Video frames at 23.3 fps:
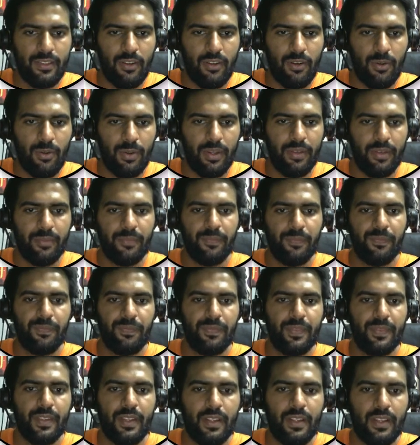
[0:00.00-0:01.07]
Okay,
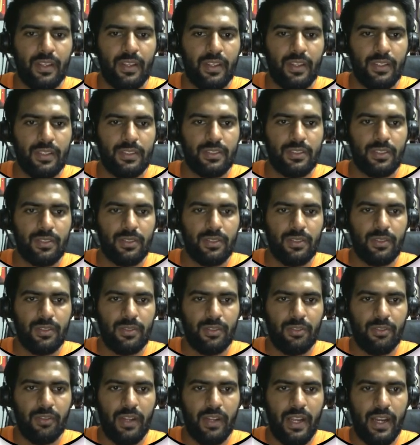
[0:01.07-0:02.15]
so
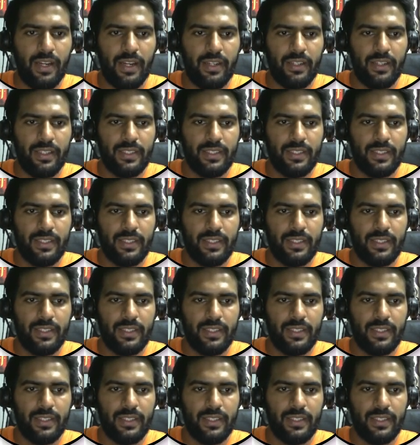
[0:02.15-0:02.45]
you will add